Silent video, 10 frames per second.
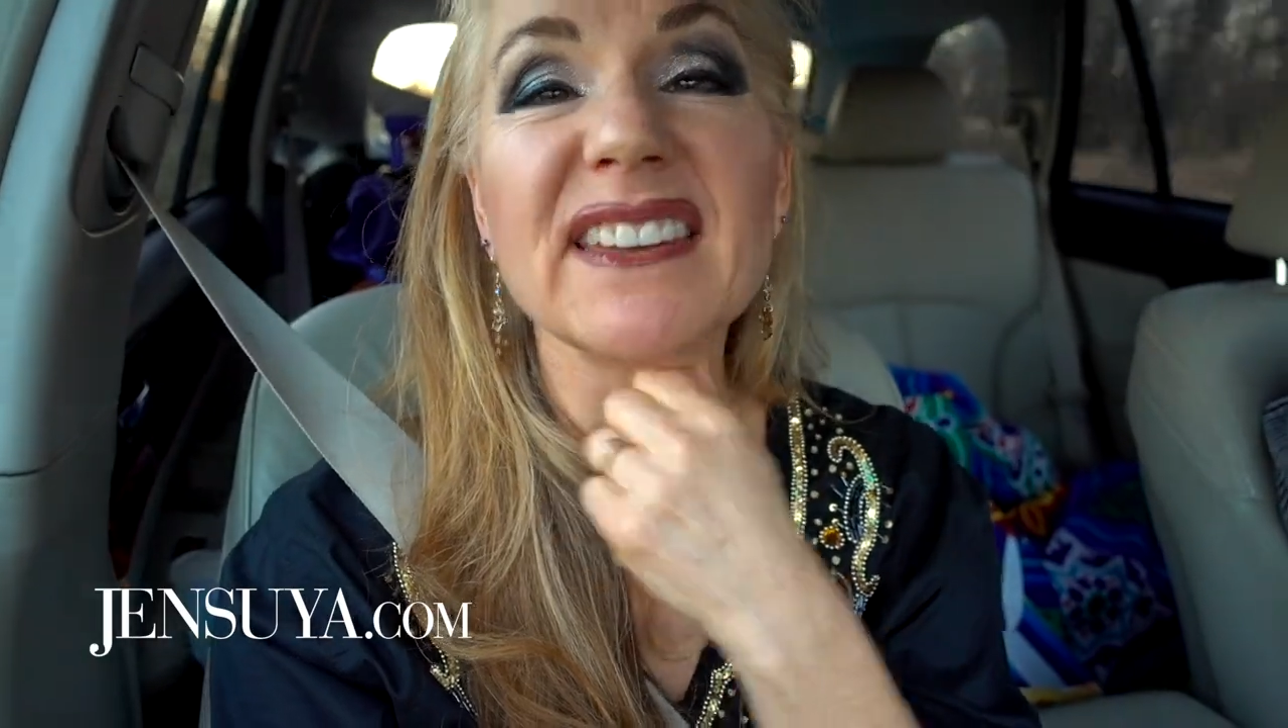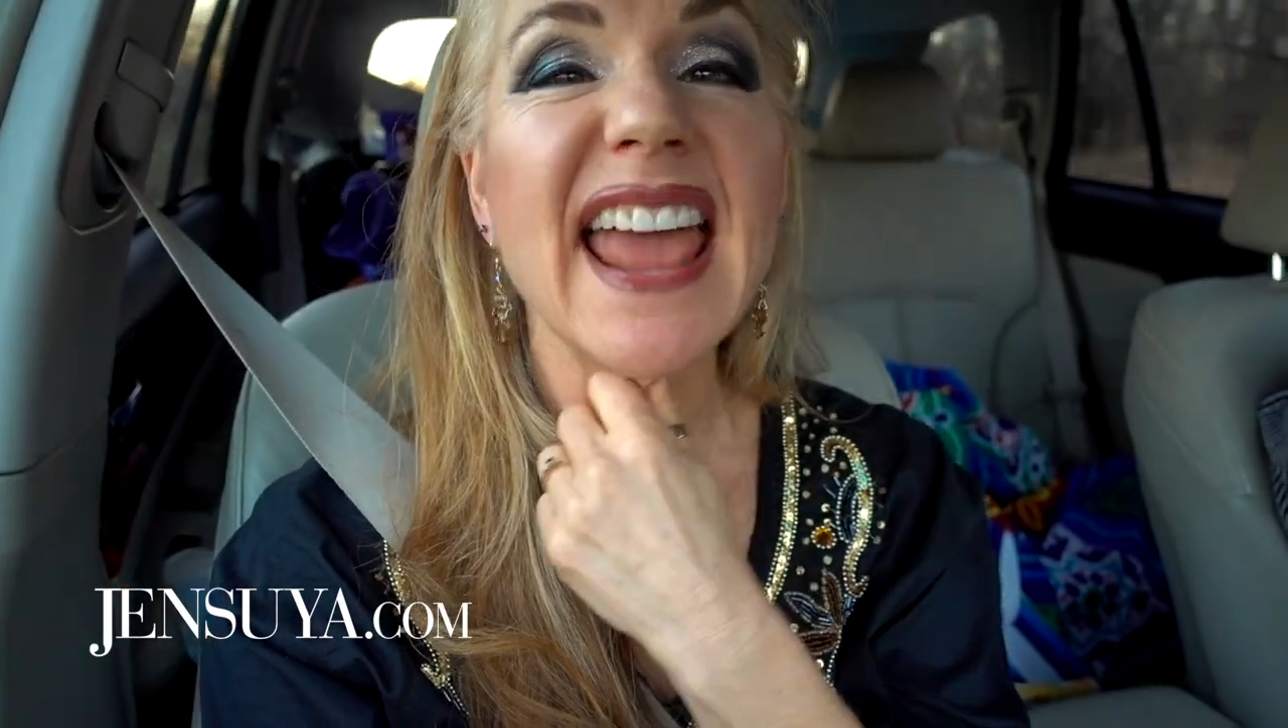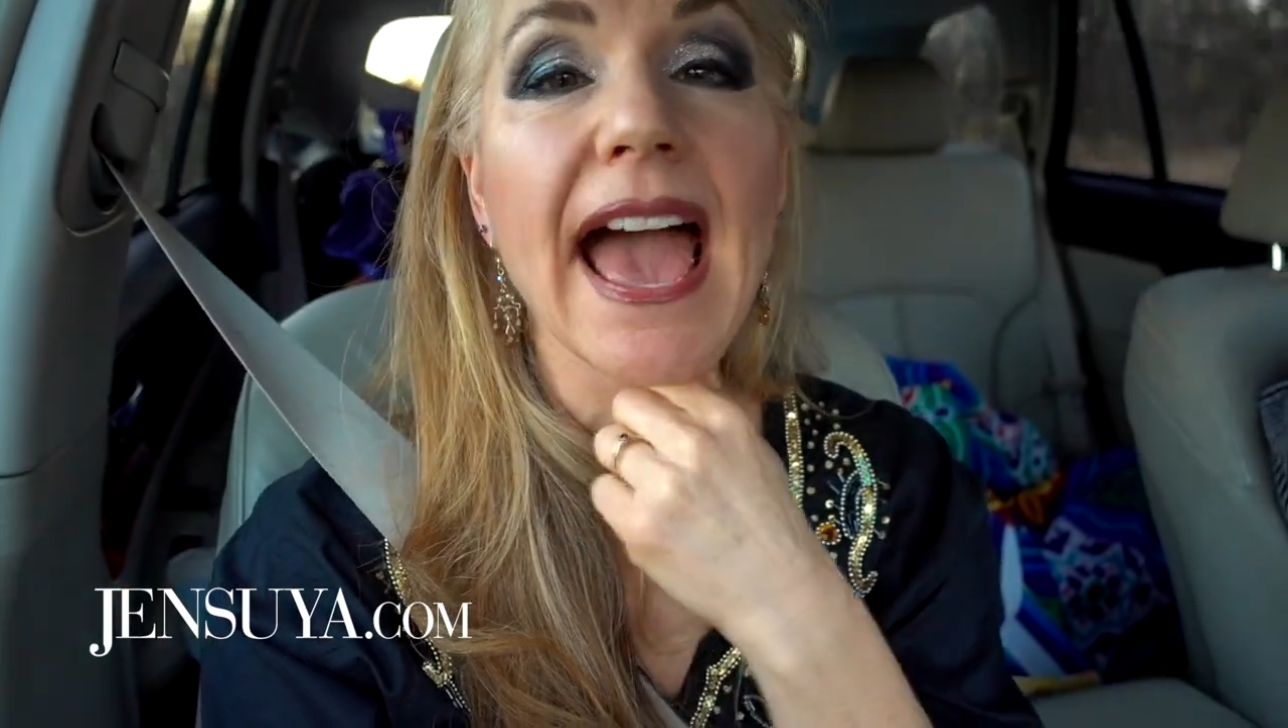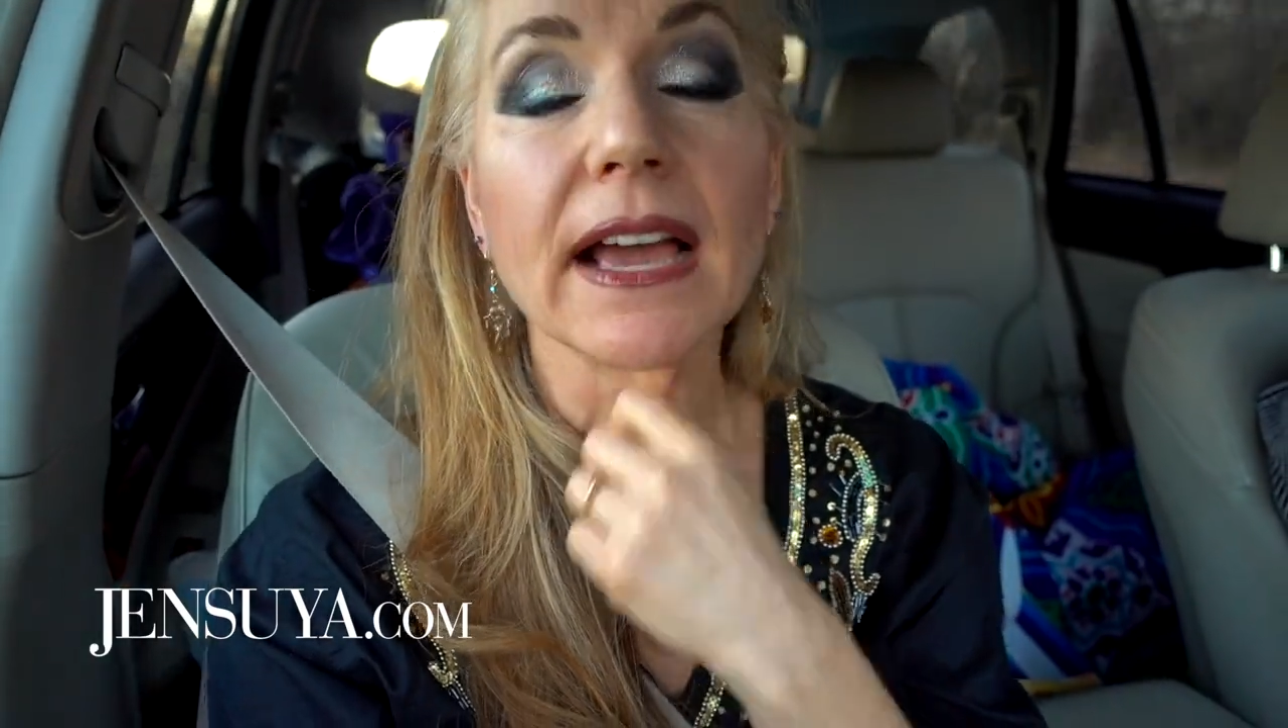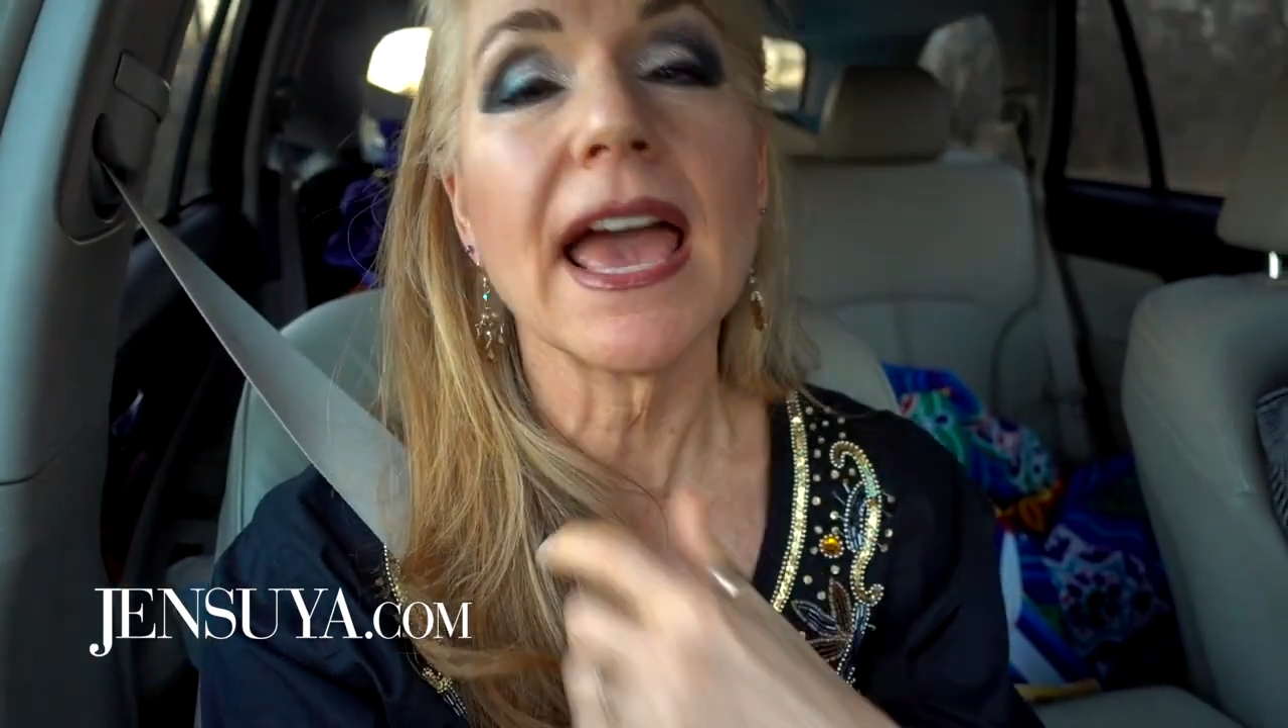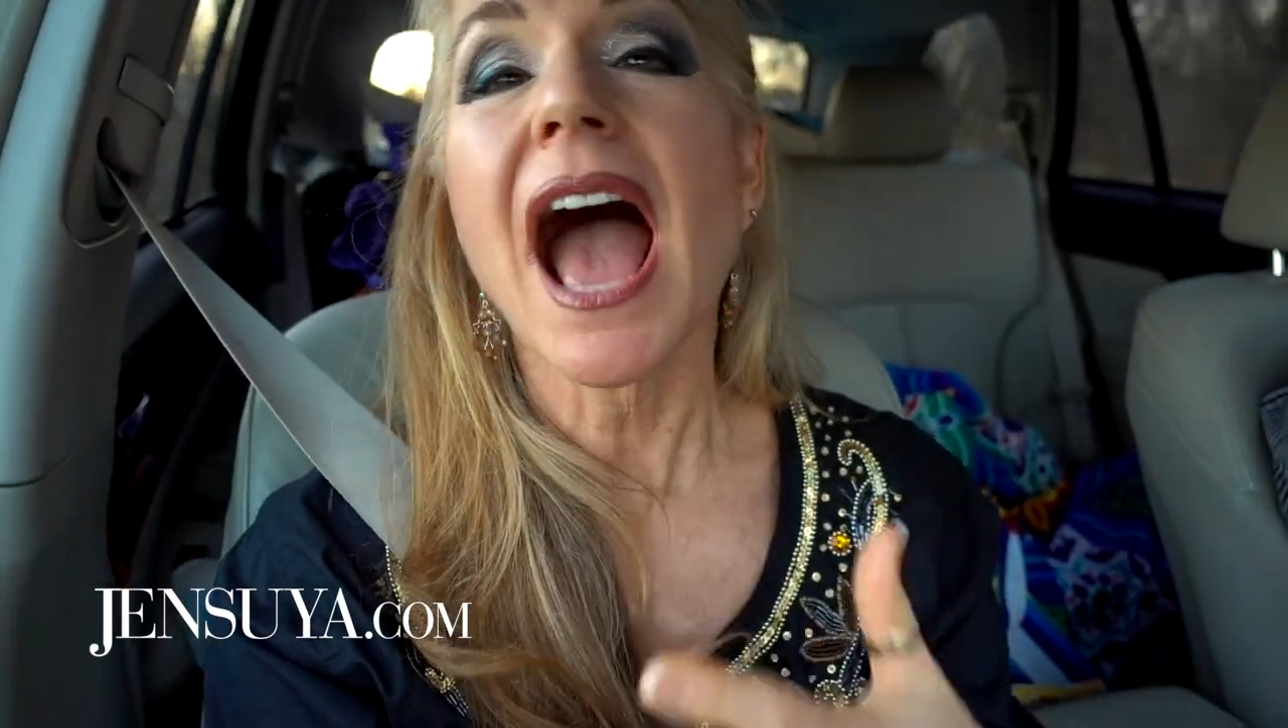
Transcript: neck.